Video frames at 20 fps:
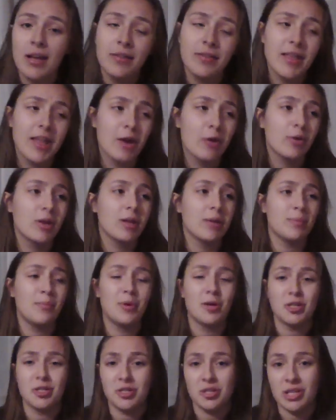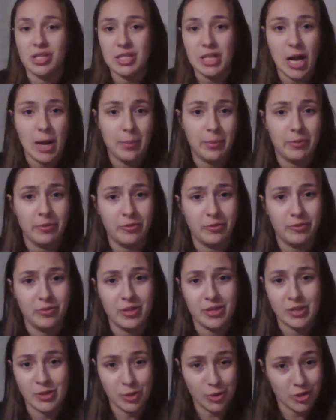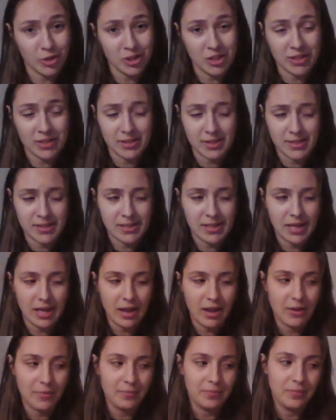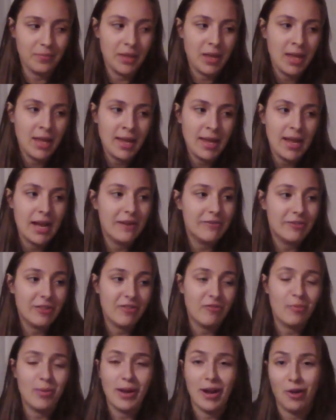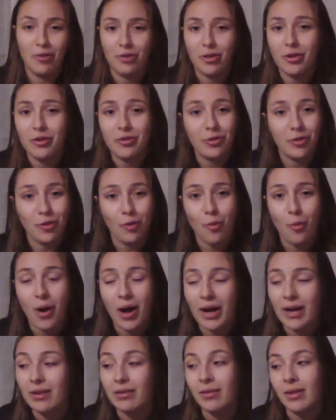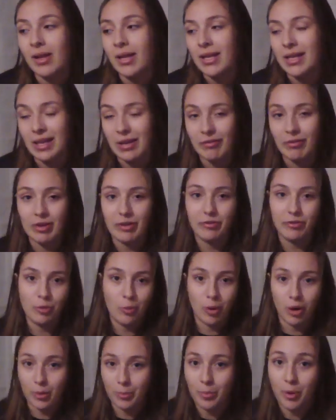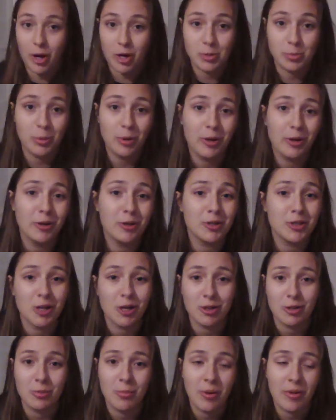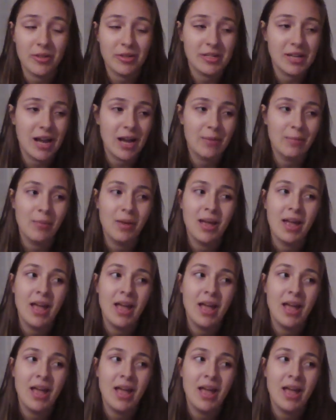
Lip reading: They don't get pushed to the top of the searches if they've been out there for a while, even if you are on Poshmark and you're sharing them all the time.